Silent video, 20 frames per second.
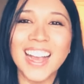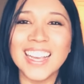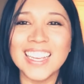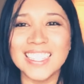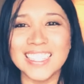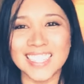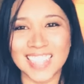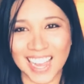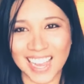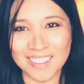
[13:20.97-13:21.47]

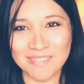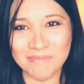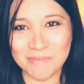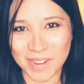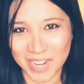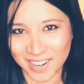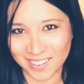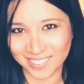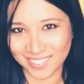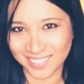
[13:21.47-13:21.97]
cuz I'm
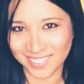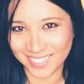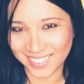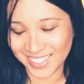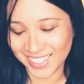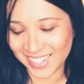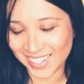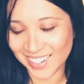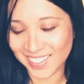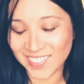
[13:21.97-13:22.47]
brown,
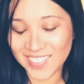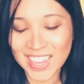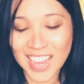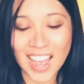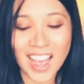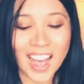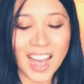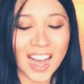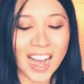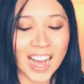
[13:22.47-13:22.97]
you know.
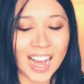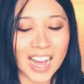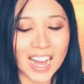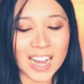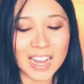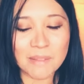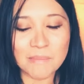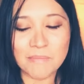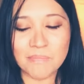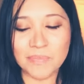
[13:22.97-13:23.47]

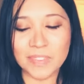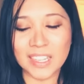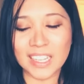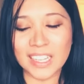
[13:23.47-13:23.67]
Um